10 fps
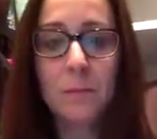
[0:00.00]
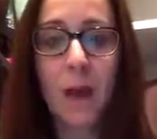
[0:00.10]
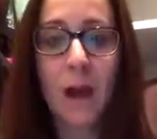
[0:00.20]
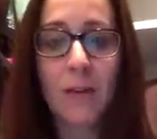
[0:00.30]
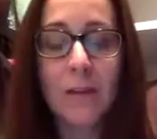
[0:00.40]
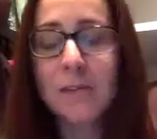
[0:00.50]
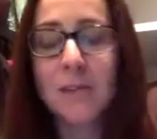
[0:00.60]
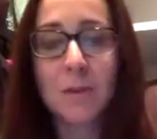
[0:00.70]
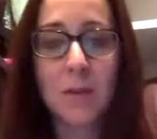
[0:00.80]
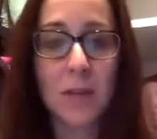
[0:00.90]

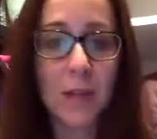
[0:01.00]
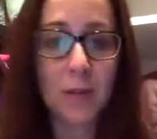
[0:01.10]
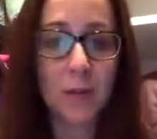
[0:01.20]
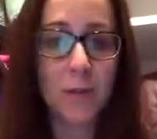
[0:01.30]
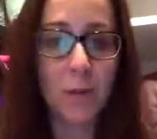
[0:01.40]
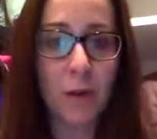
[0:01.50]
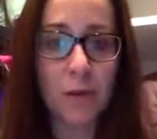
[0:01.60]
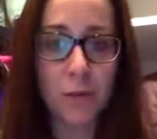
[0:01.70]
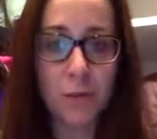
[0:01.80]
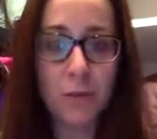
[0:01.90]
Obviously, with the nature of what I
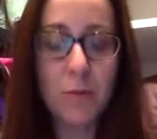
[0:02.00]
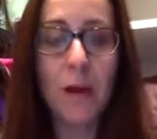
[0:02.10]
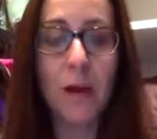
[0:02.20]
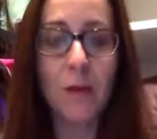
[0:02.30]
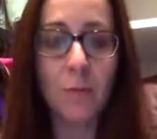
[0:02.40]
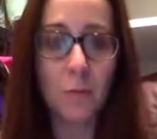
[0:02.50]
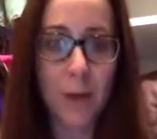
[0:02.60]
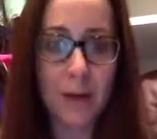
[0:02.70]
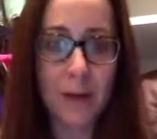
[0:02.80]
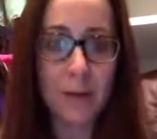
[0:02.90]
do and the
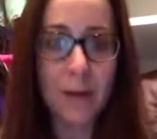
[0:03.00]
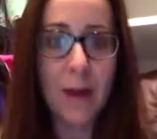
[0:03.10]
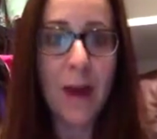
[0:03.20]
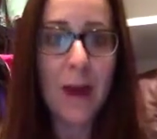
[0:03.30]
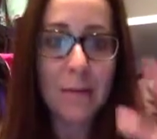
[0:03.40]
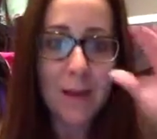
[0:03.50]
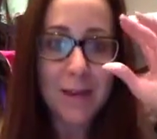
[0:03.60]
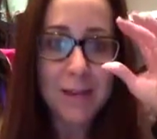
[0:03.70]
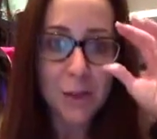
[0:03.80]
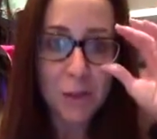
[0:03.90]
writing, I'm getting
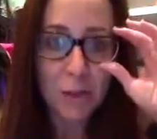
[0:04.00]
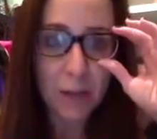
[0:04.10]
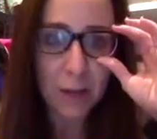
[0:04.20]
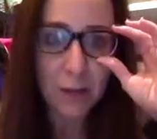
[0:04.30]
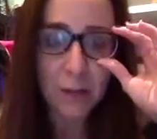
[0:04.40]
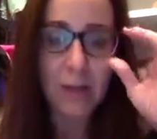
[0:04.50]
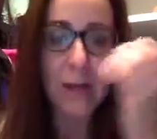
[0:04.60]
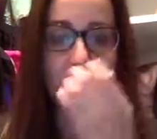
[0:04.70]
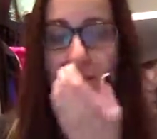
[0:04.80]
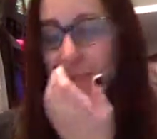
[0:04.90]
such a glare from my
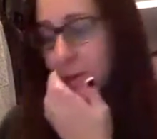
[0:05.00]
glasses.